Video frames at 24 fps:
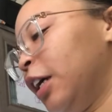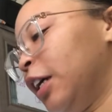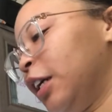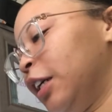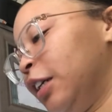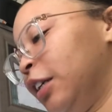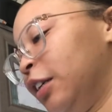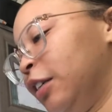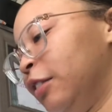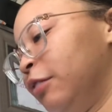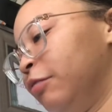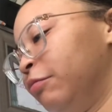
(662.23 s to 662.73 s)

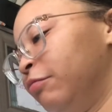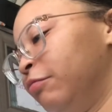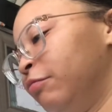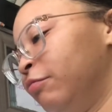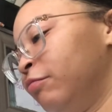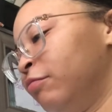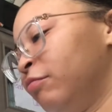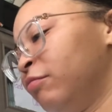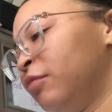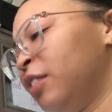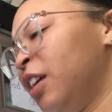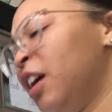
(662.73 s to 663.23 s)
I
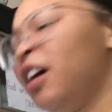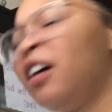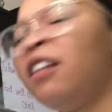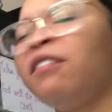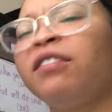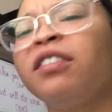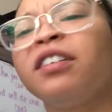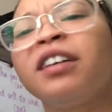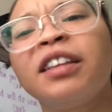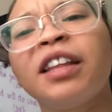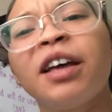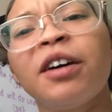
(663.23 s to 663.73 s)

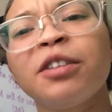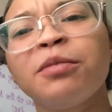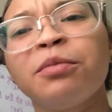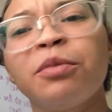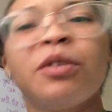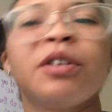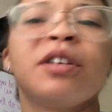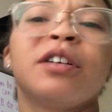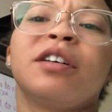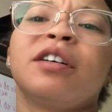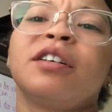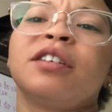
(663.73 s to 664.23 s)
feel like that was
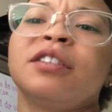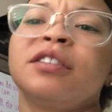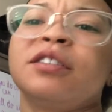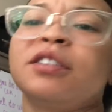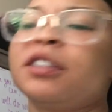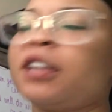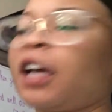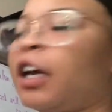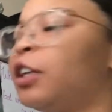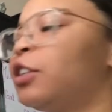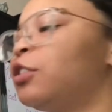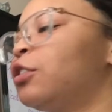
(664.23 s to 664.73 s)
more a
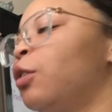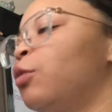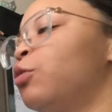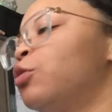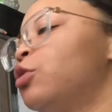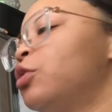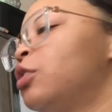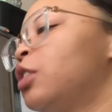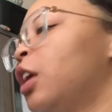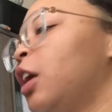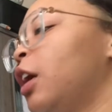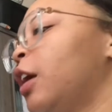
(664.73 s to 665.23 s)
psych-soc
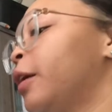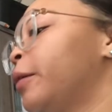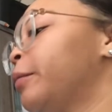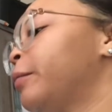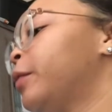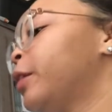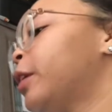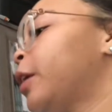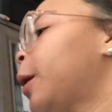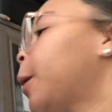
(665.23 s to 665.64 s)
thing. Okay.